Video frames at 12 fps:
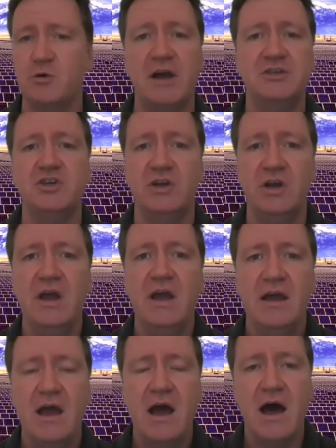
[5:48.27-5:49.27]
because
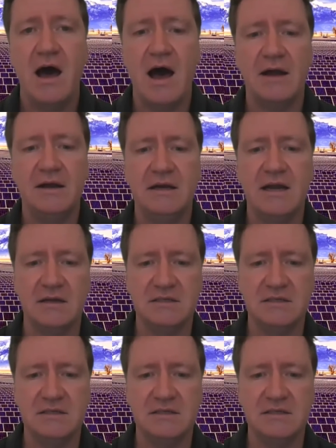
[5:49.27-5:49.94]
obviously the